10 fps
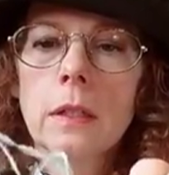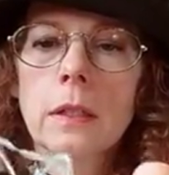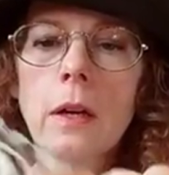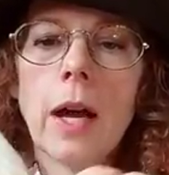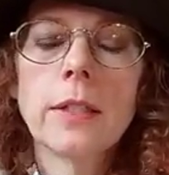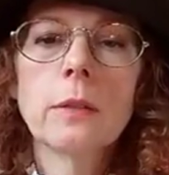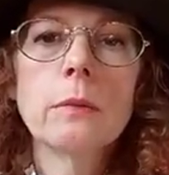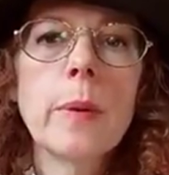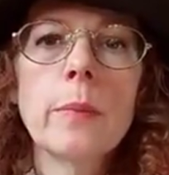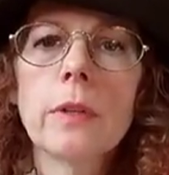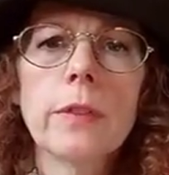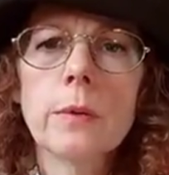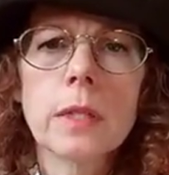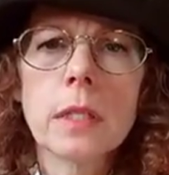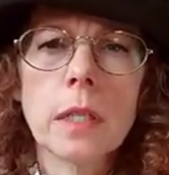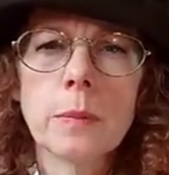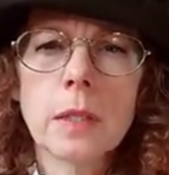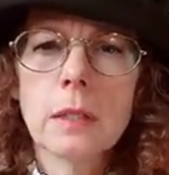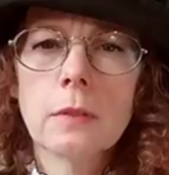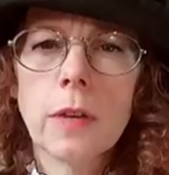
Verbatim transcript: Now, I don't remember if there was a tip to this